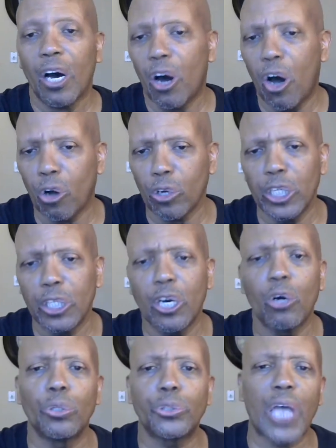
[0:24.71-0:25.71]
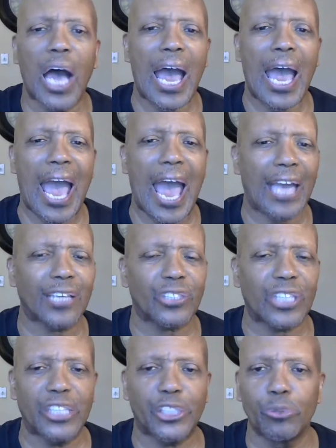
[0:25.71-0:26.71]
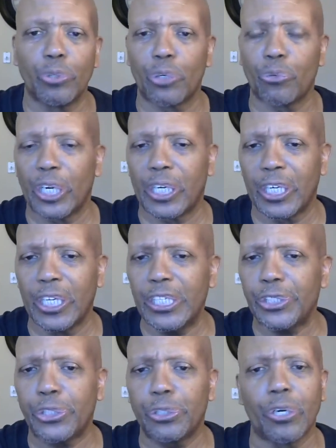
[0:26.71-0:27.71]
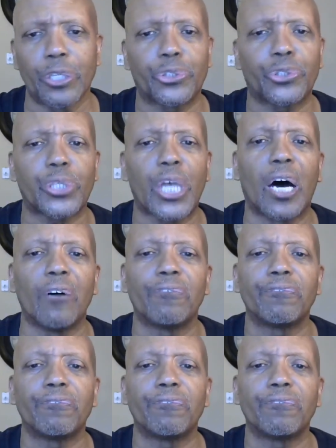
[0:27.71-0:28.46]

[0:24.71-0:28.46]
Holy Ghost, I ask that you would release yourself.